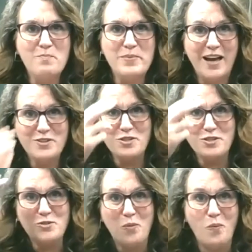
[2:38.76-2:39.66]
beyond
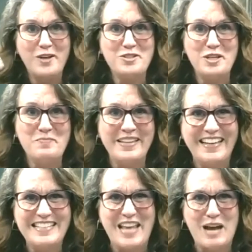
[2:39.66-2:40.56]
just watching
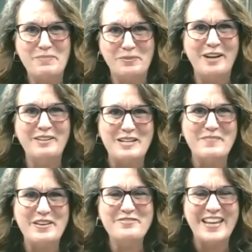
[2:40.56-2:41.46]
me tap around on
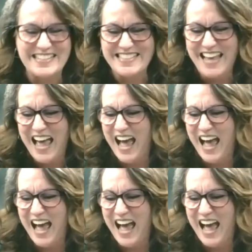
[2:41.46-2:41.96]
my face.